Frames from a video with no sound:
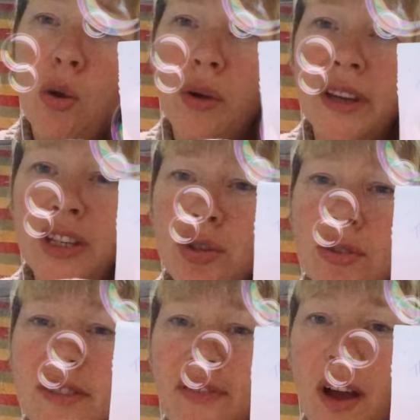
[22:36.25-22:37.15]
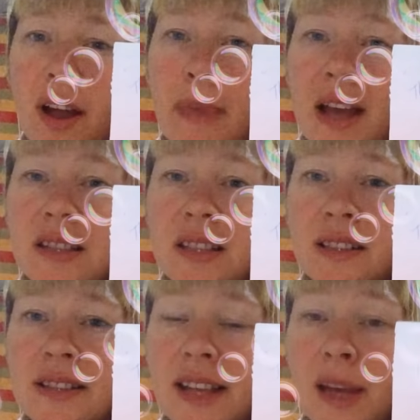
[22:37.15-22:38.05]
or in your divine
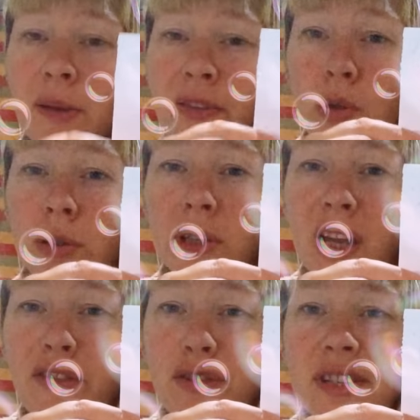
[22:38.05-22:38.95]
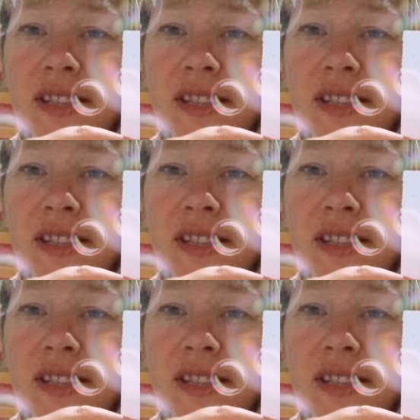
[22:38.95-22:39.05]
masculine's name. If you're looking for a